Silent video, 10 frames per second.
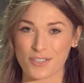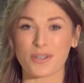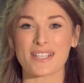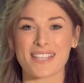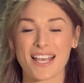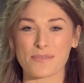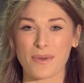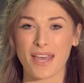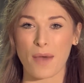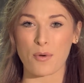Join us next
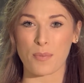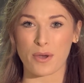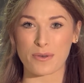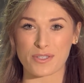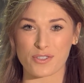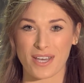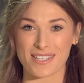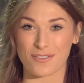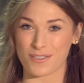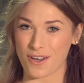week and we'll be
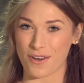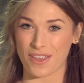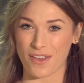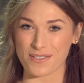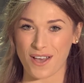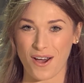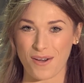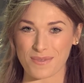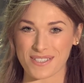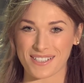concentrating on toning those
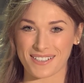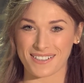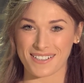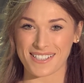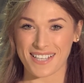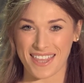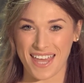arms. See you